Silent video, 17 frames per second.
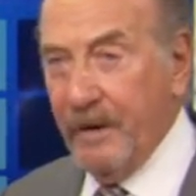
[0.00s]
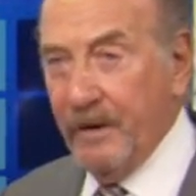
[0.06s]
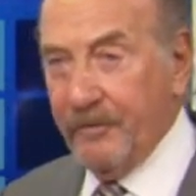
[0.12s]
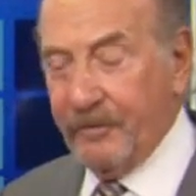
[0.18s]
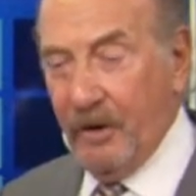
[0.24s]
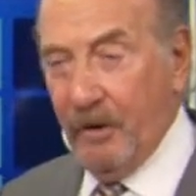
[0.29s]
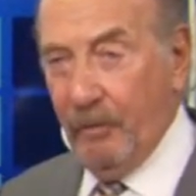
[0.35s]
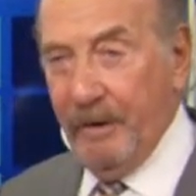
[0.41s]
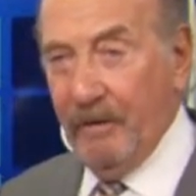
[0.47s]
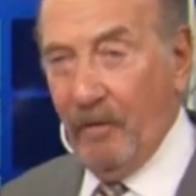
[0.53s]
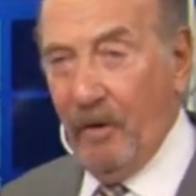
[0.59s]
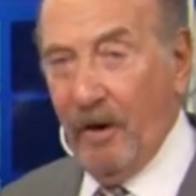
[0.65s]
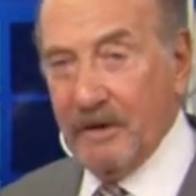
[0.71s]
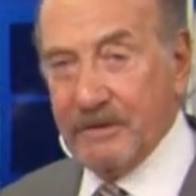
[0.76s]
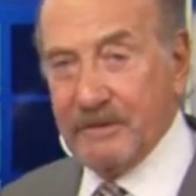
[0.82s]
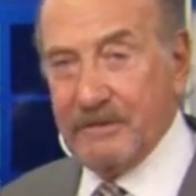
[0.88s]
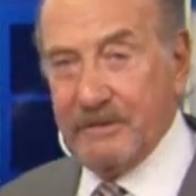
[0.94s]
So we
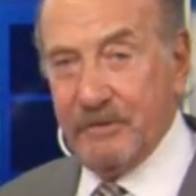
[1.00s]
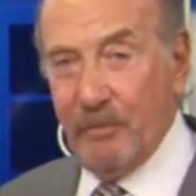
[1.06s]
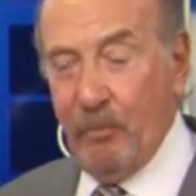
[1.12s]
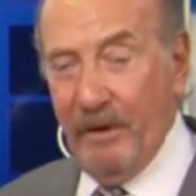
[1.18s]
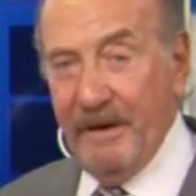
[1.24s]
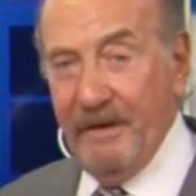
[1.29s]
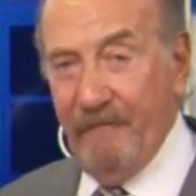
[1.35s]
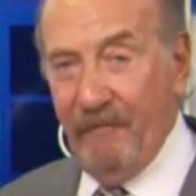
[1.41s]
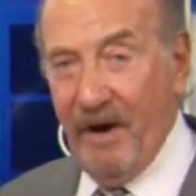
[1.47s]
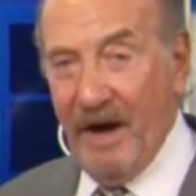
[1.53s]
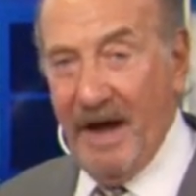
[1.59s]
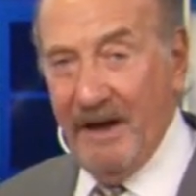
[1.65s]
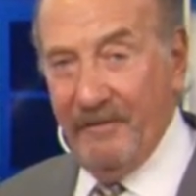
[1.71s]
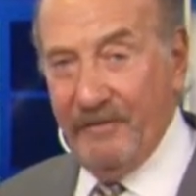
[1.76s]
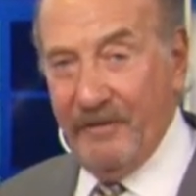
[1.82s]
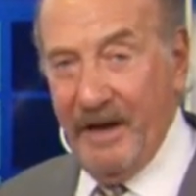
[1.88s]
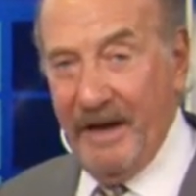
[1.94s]
lost
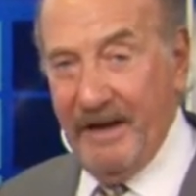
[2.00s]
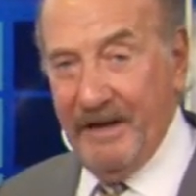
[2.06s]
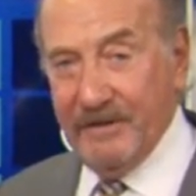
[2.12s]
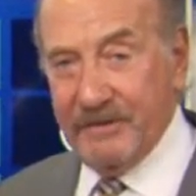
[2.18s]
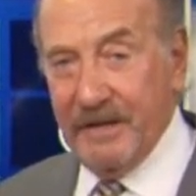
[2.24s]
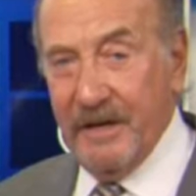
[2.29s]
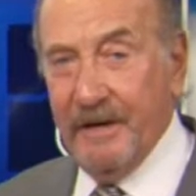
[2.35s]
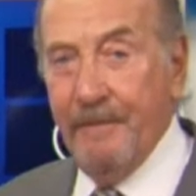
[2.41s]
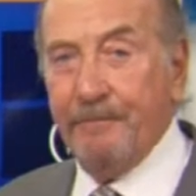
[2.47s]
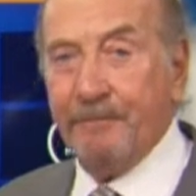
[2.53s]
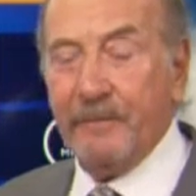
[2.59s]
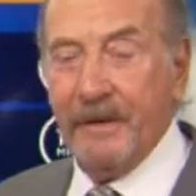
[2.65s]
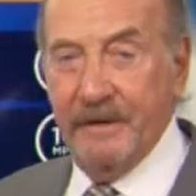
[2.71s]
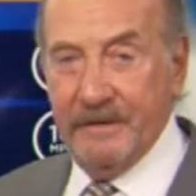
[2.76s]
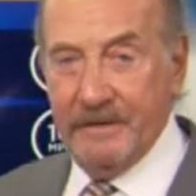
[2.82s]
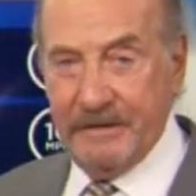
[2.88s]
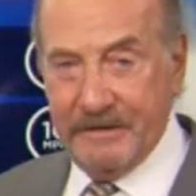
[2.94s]
25 days
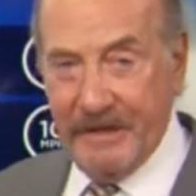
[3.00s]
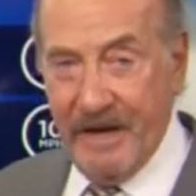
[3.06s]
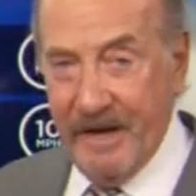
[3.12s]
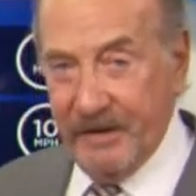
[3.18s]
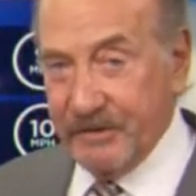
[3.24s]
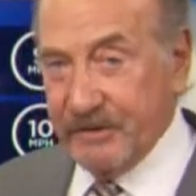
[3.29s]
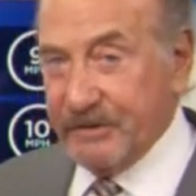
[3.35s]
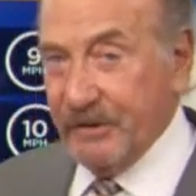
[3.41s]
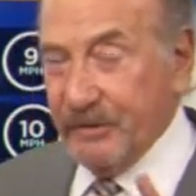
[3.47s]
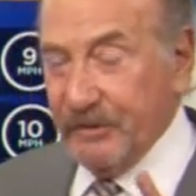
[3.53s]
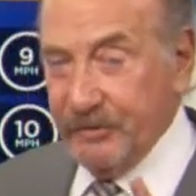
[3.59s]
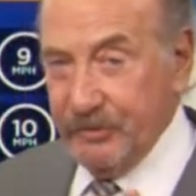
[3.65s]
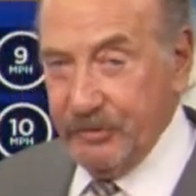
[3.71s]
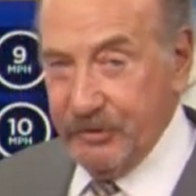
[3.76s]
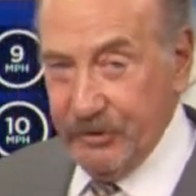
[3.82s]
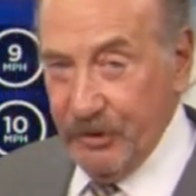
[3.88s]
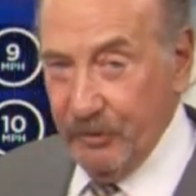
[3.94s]
since
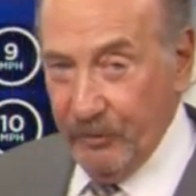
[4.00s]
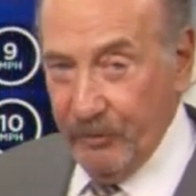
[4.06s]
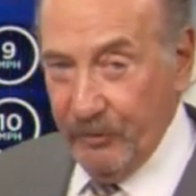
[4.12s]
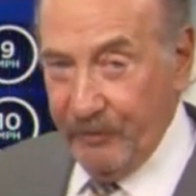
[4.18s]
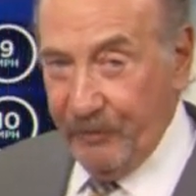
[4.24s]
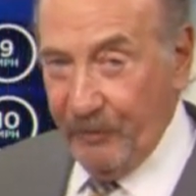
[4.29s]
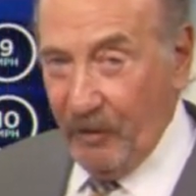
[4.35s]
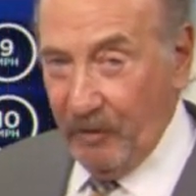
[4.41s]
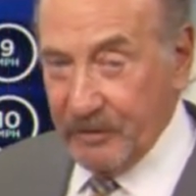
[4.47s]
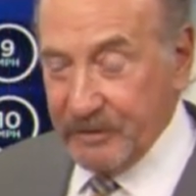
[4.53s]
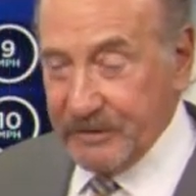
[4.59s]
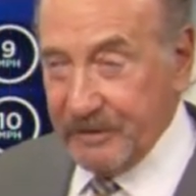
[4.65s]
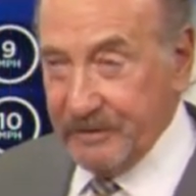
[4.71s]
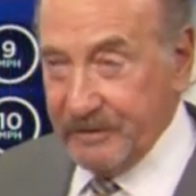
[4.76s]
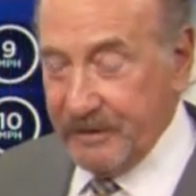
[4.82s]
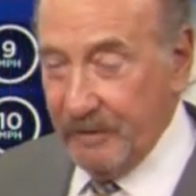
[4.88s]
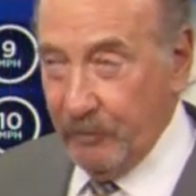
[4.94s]
June the 1st.
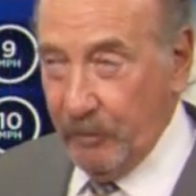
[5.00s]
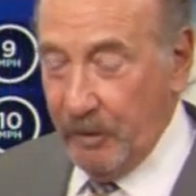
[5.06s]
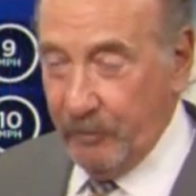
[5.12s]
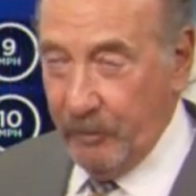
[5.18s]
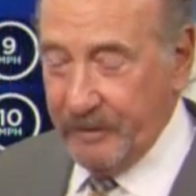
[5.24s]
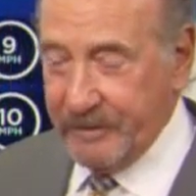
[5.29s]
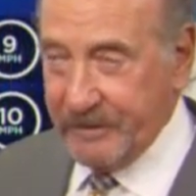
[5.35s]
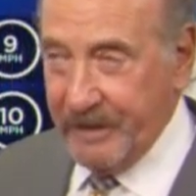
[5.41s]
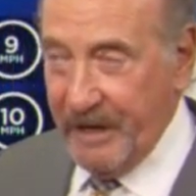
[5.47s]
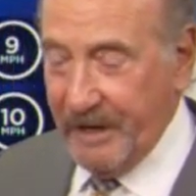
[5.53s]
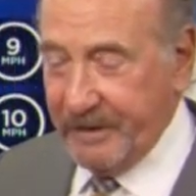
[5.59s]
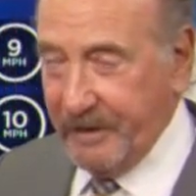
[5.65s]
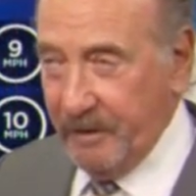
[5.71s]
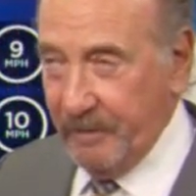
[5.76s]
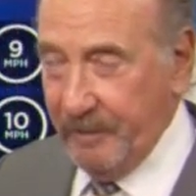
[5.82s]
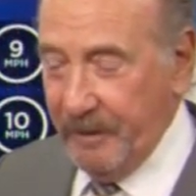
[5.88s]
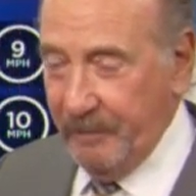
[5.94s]
And what, what's that
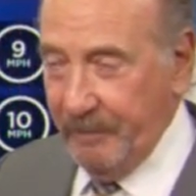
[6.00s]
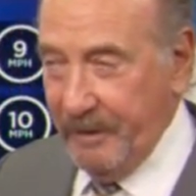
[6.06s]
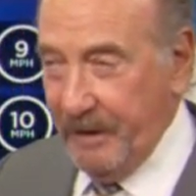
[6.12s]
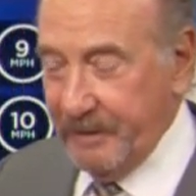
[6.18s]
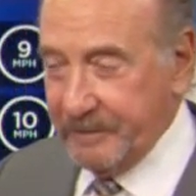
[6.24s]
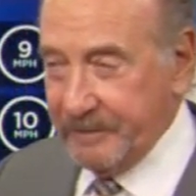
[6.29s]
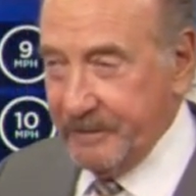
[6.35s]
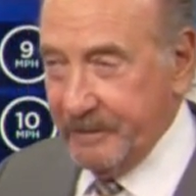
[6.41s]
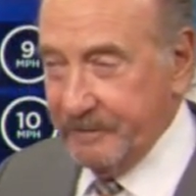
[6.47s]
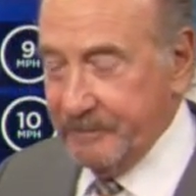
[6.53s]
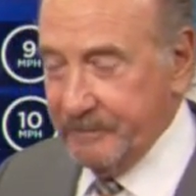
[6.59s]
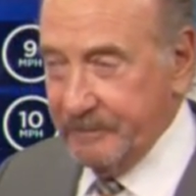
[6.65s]
going to be about? Uh,